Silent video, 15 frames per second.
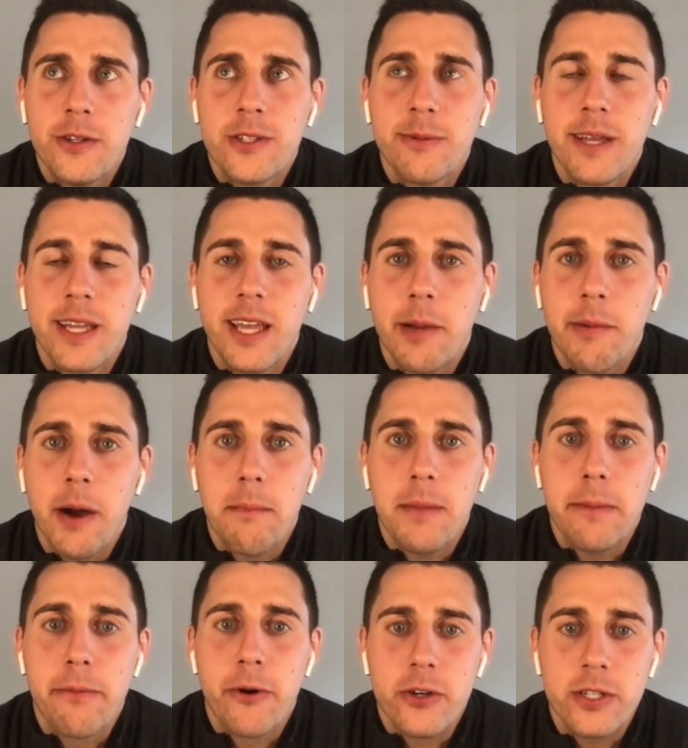speaking about
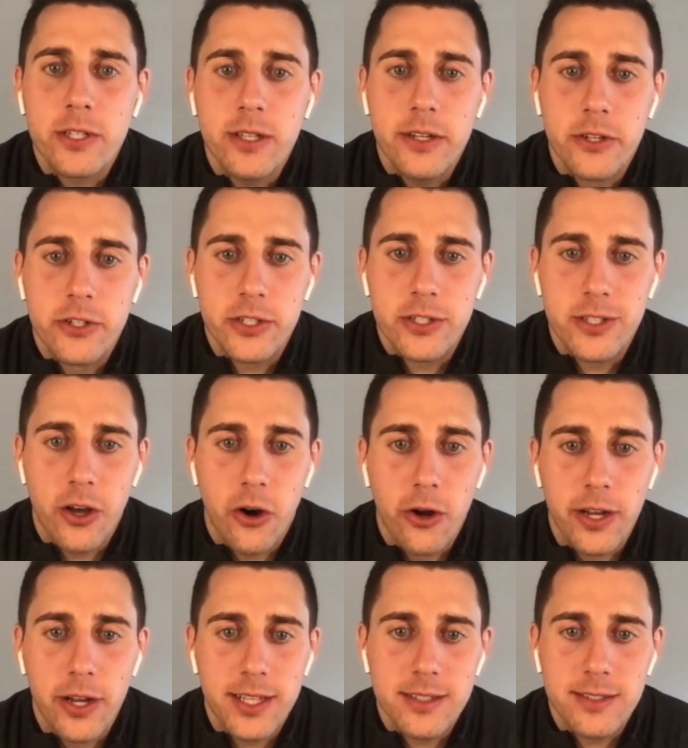me personally or just the
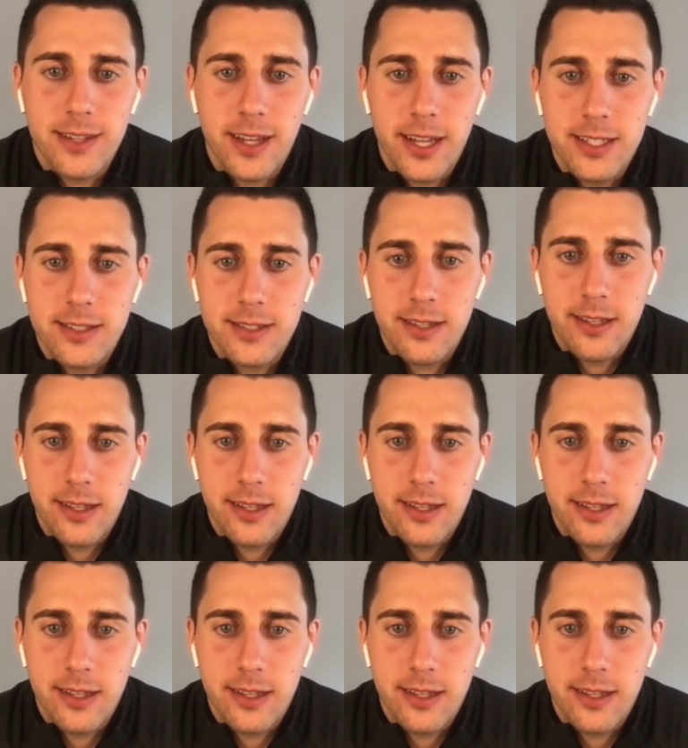audience size